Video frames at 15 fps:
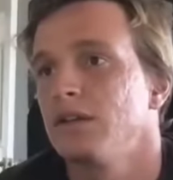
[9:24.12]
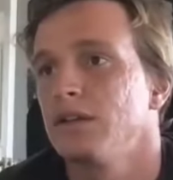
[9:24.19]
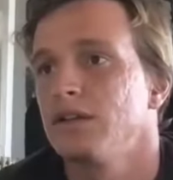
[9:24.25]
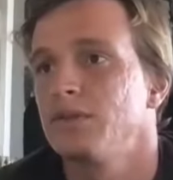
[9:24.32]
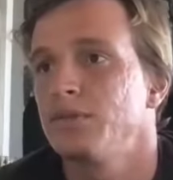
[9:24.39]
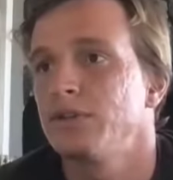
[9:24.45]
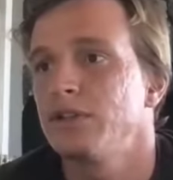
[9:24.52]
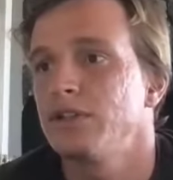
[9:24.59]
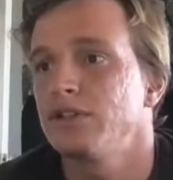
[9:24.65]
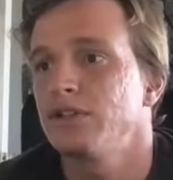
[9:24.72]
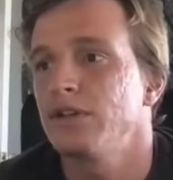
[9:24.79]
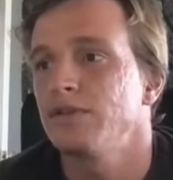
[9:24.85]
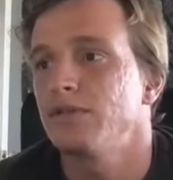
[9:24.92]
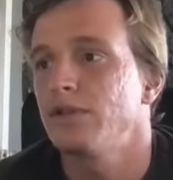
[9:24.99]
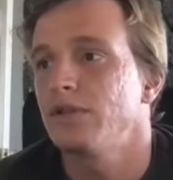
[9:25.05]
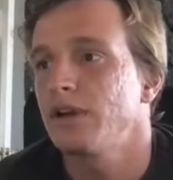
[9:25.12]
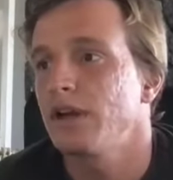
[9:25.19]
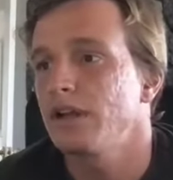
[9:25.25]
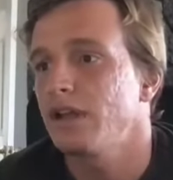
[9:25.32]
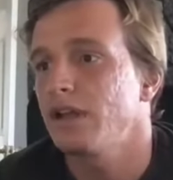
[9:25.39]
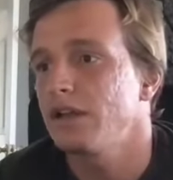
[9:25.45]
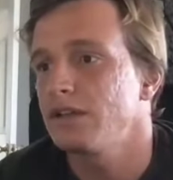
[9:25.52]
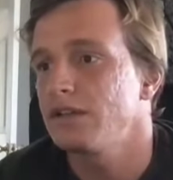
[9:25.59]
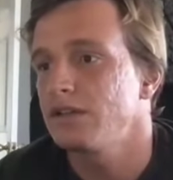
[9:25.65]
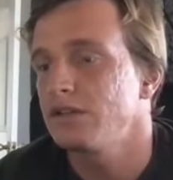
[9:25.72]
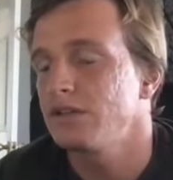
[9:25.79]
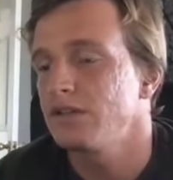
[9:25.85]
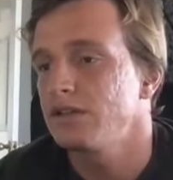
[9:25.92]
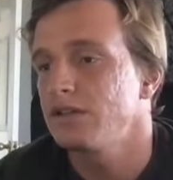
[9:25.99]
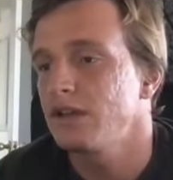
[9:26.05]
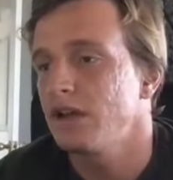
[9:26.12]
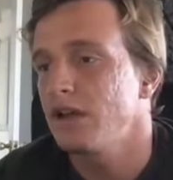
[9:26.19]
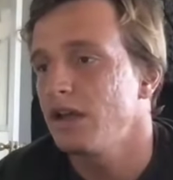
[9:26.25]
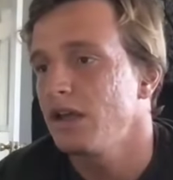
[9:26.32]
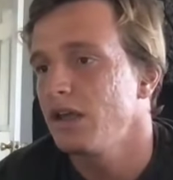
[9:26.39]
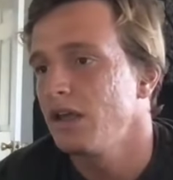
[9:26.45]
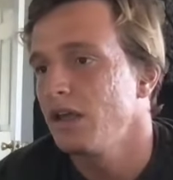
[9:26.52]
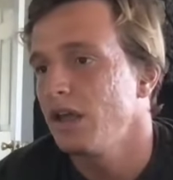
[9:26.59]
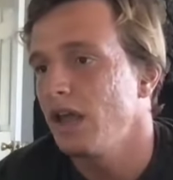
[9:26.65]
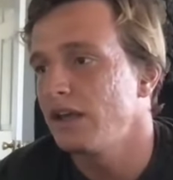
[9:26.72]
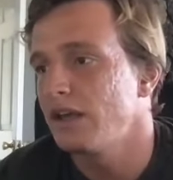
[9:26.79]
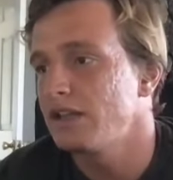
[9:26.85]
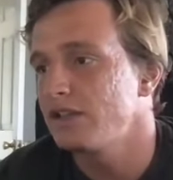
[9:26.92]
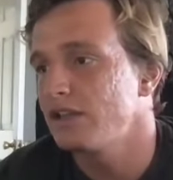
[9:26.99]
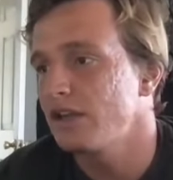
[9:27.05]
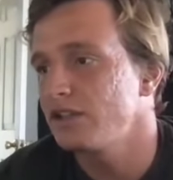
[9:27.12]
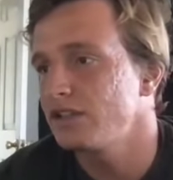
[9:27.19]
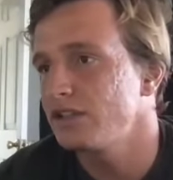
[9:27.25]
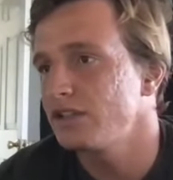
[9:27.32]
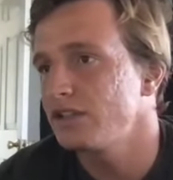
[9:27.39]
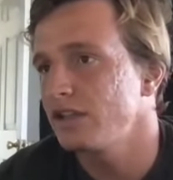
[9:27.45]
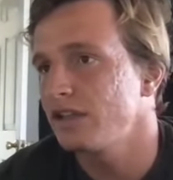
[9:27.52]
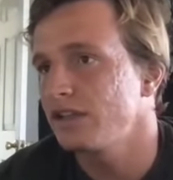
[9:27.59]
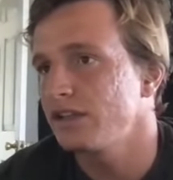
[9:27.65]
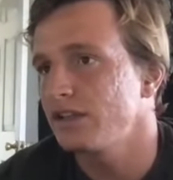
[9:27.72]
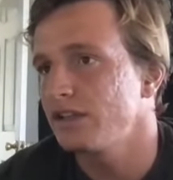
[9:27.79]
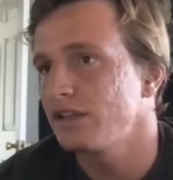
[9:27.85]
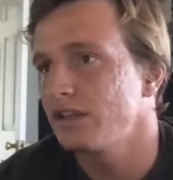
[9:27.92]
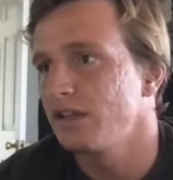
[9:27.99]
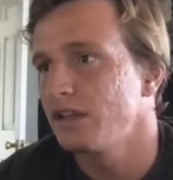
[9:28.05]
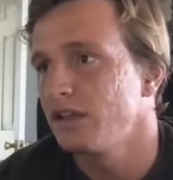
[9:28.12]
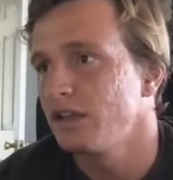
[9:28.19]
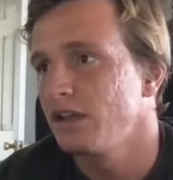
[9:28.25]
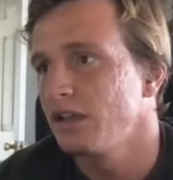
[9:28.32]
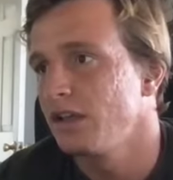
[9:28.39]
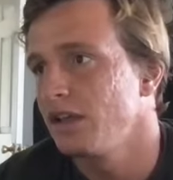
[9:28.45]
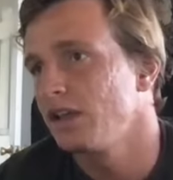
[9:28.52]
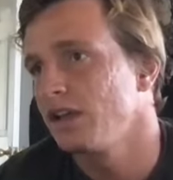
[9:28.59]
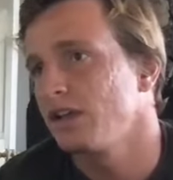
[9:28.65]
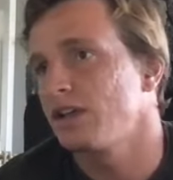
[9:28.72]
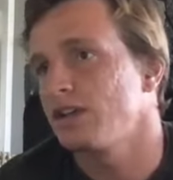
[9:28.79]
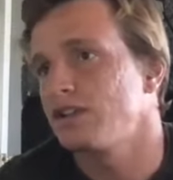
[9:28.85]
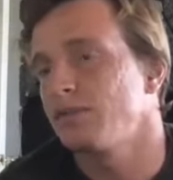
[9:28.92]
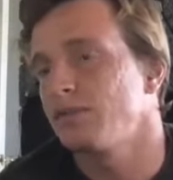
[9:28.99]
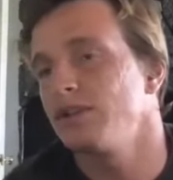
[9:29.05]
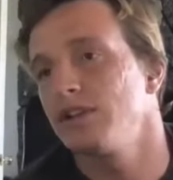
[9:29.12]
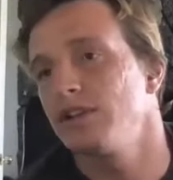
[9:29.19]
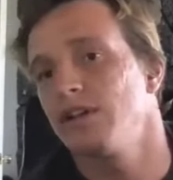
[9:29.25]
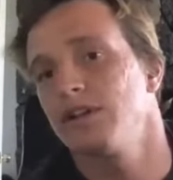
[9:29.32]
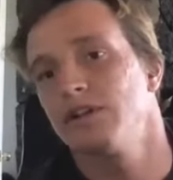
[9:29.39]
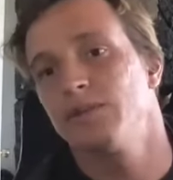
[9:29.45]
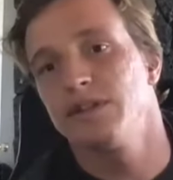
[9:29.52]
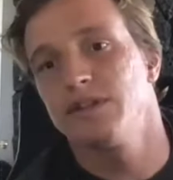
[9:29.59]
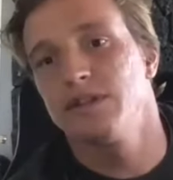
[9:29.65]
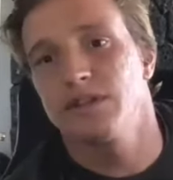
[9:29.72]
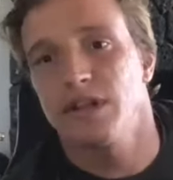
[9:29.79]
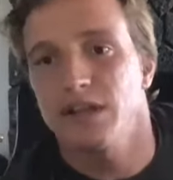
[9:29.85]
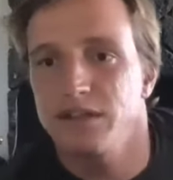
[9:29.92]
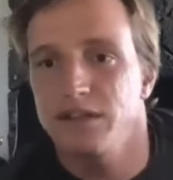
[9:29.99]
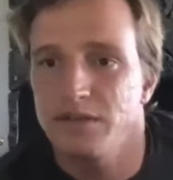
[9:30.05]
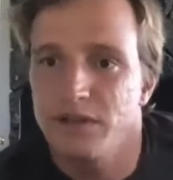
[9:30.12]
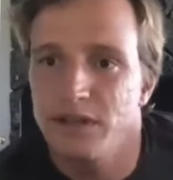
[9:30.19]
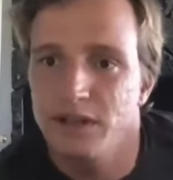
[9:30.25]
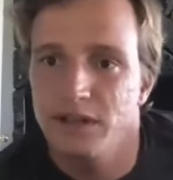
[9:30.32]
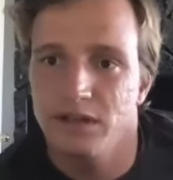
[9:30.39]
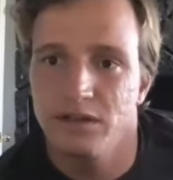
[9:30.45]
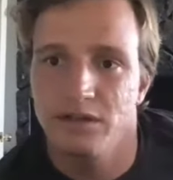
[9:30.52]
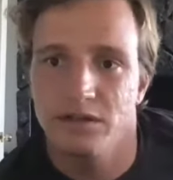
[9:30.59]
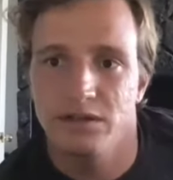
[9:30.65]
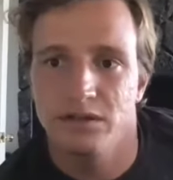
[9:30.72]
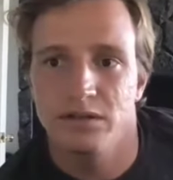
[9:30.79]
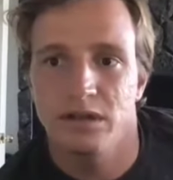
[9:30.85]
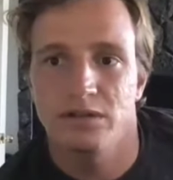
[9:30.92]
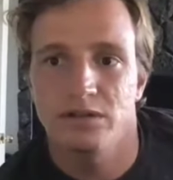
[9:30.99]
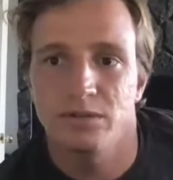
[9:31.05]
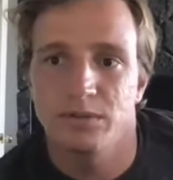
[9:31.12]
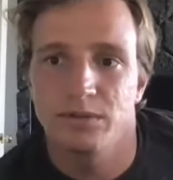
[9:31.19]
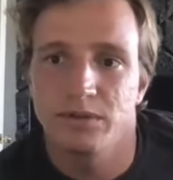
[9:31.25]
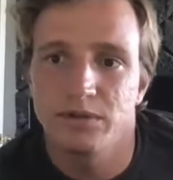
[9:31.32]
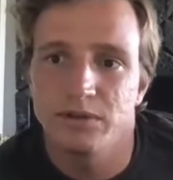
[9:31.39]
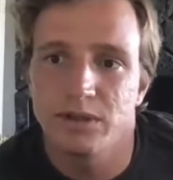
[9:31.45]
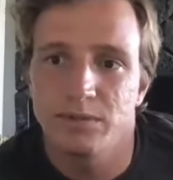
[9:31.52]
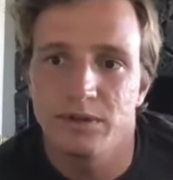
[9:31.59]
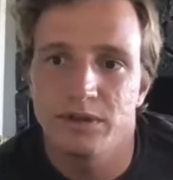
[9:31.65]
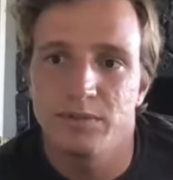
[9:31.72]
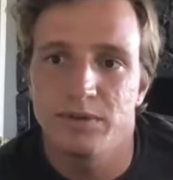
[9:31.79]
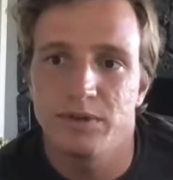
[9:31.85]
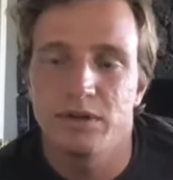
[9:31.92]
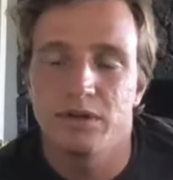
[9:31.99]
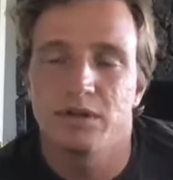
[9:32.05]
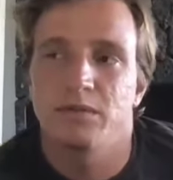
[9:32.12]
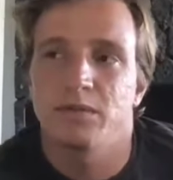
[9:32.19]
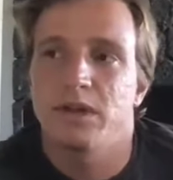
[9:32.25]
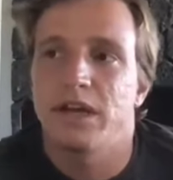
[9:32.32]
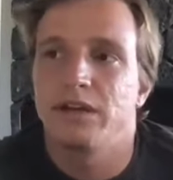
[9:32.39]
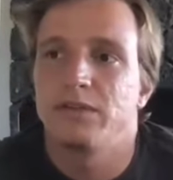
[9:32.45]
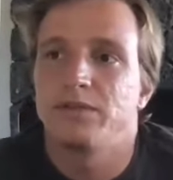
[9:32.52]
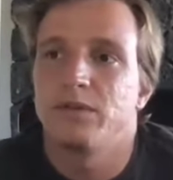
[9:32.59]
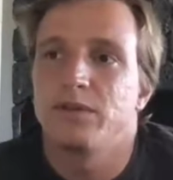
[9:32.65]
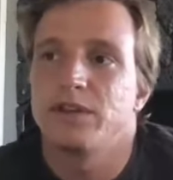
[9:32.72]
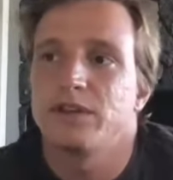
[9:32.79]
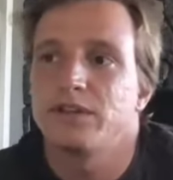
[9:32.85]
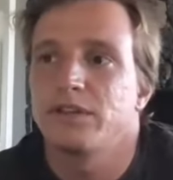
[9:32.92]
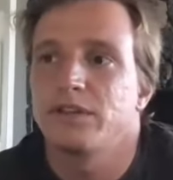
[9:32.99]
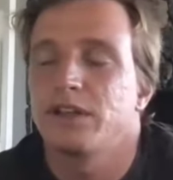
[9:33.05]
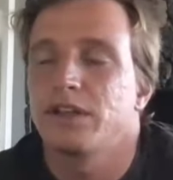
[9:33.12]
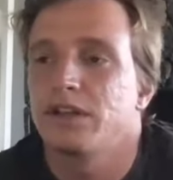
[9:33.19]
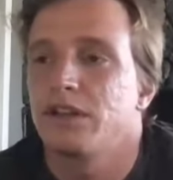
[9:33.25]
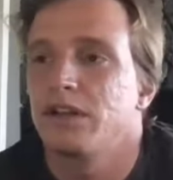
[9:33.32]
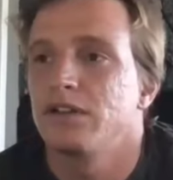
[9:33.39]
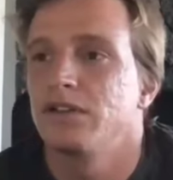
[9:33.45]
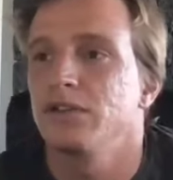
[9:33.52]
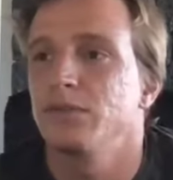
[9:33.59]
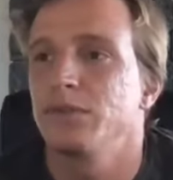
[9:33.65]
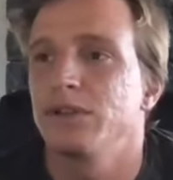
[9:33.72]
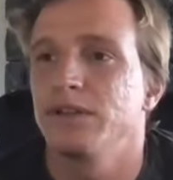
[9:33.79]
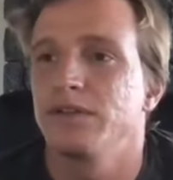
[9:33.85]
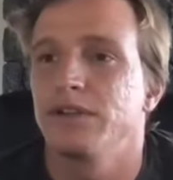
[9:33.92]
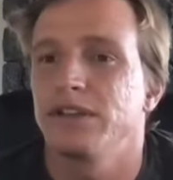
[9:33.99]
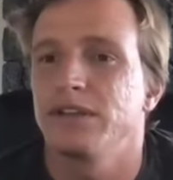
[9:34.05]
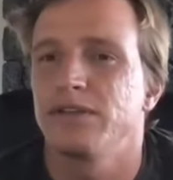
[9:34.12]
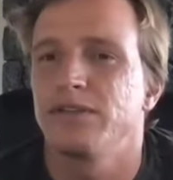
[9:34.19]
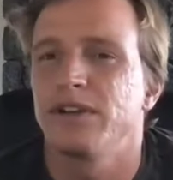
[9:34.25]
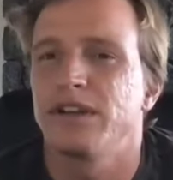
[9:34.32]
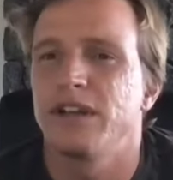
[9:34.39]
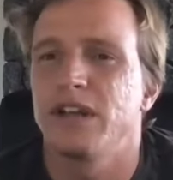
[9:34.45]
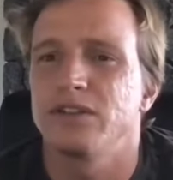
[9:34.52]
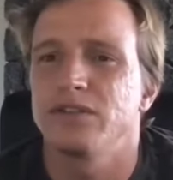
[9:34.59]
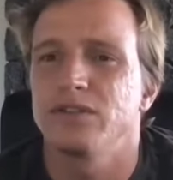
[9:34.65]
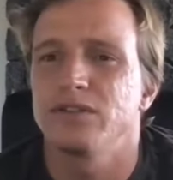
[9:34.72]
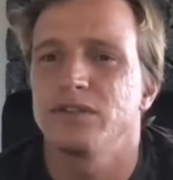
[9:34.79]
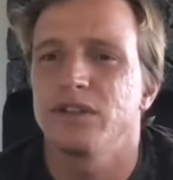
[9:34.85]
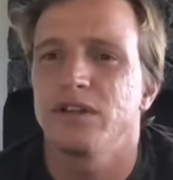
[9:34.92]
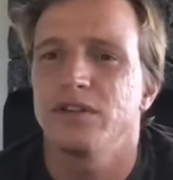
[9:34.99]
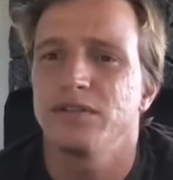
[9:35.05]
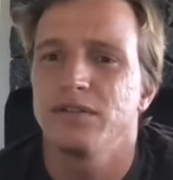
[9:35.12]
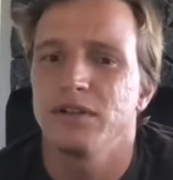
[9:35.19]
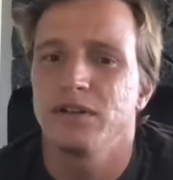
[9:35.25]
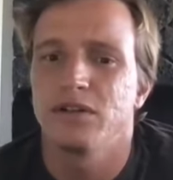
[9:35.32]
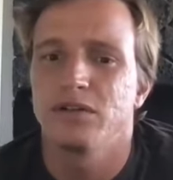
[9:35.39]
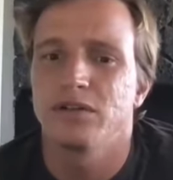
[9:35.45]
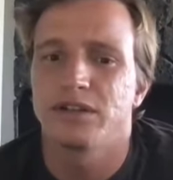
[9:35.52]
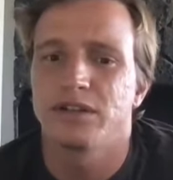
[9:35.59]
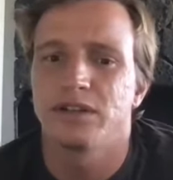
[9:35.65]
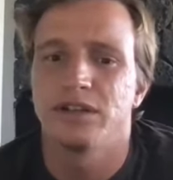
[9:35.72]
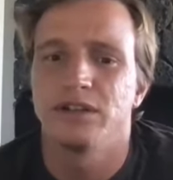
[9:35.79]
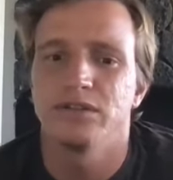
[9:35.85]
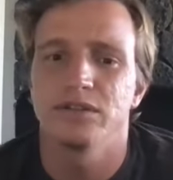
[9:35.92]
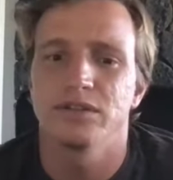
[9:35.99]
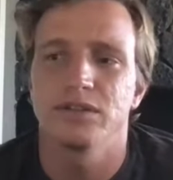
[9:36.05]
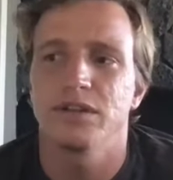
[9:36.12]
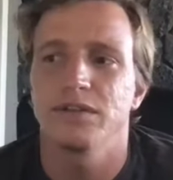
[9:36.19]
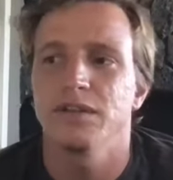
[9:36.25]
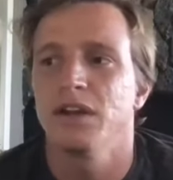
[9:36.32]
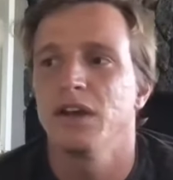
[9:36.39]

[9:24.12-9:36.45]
it's pretty straightforward. I like it too. It's not, and it's not just like the because some of the other business classes I've taken or entrepreneurship has been kind of focused on like a little bit of like the financial stuff or like yeah. the legal stuff.